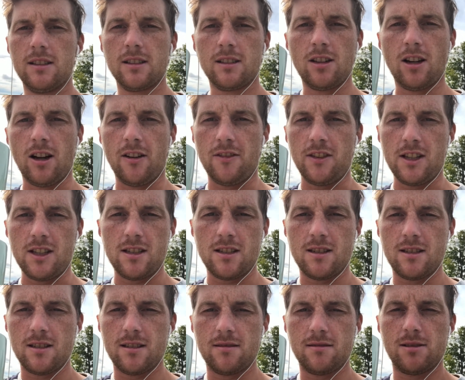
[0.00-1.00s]

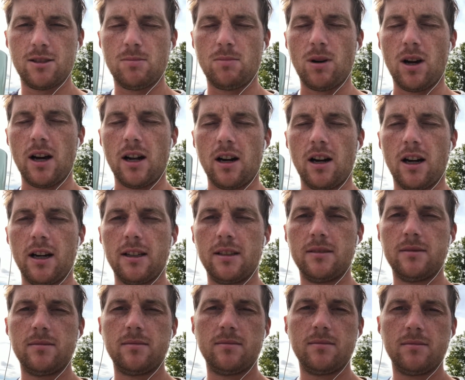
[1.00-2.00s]
Coffee's spot
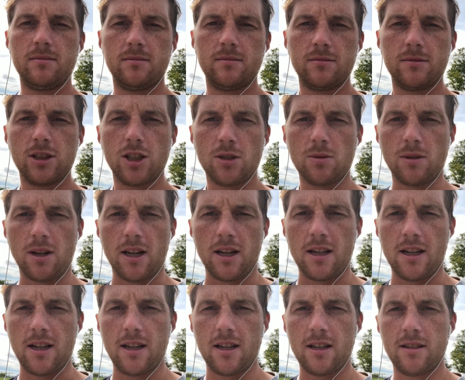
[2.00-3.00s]
on. Just what I
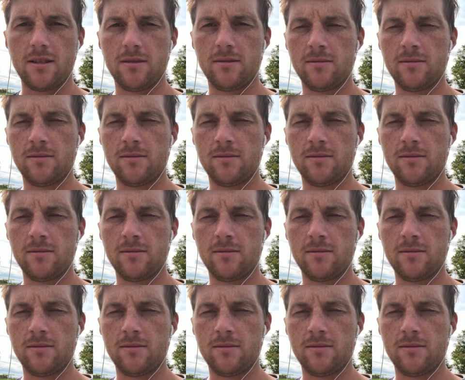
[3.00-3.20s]
needed.